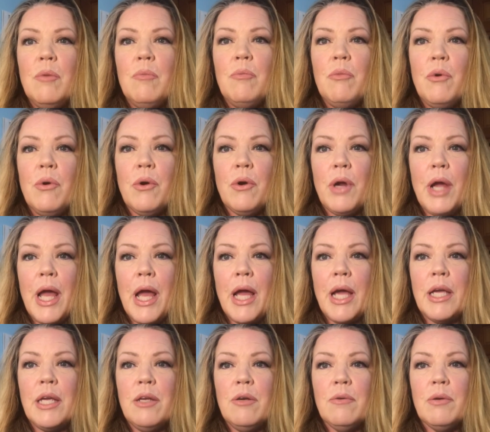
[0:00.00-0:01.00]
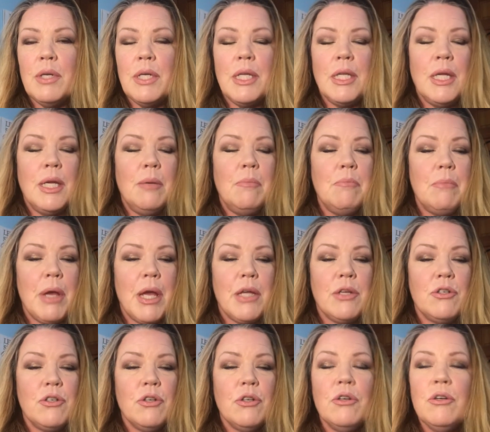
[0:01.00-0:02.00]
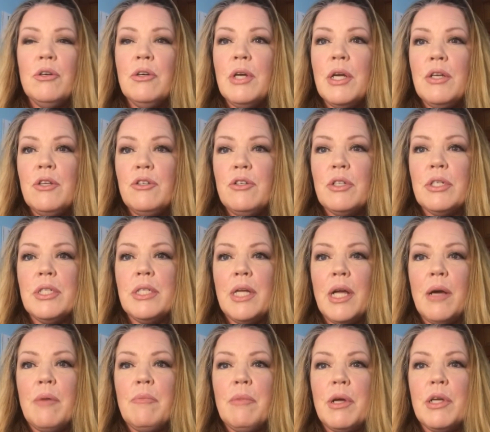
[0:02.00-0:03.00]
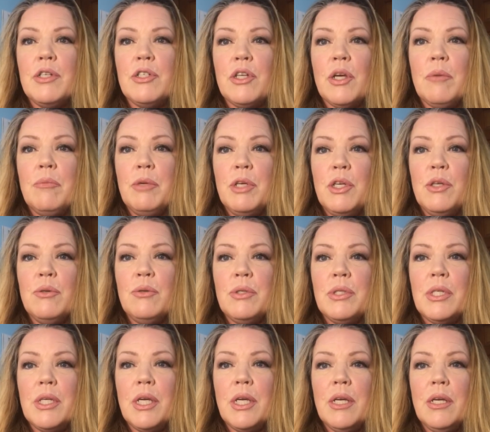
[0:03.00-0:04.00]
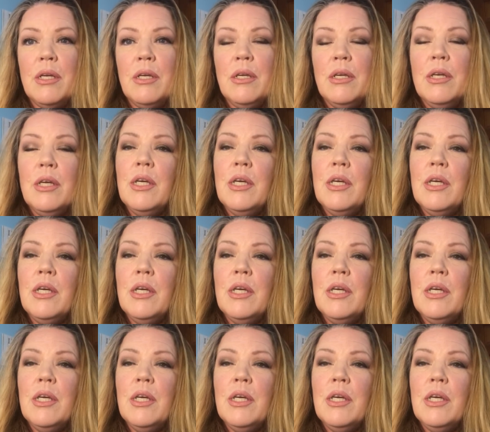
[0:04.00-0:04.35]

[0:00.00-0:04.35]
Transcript: more accurately measure just how much I'm using,